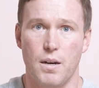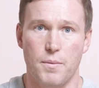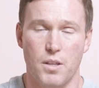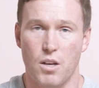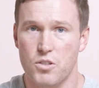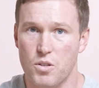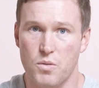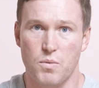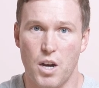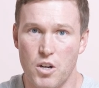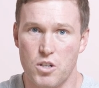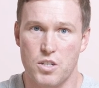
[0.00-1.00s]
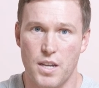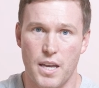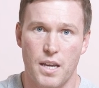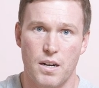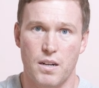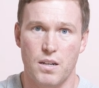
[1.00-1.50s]
You'll also
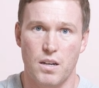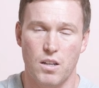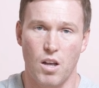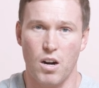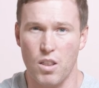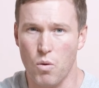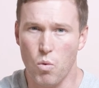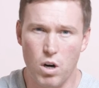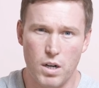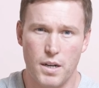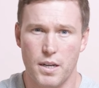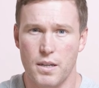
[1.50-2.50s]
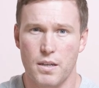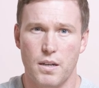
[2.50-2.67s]
understand a lot of the work